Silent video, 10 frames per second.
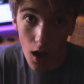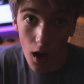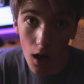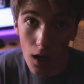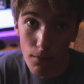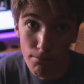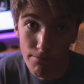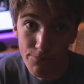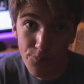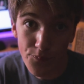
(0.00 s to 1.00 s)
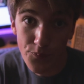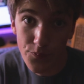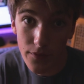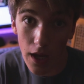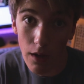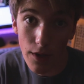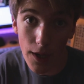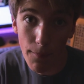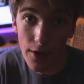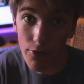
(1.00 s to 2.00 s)
I
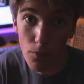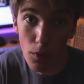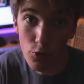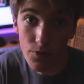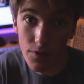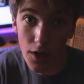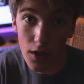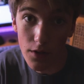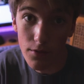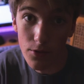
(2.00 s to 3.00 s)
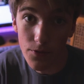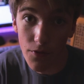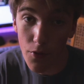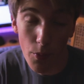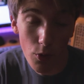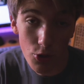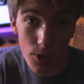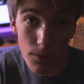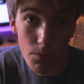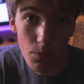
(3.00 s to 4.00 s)
recommend it for most photographers. If you're
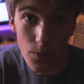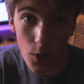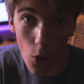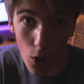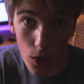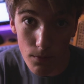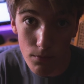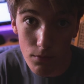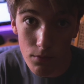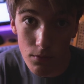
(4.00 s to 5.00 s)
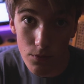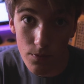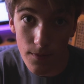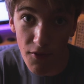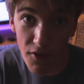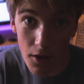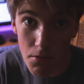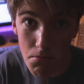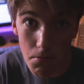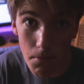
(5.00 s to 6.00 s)
portrait, car, event,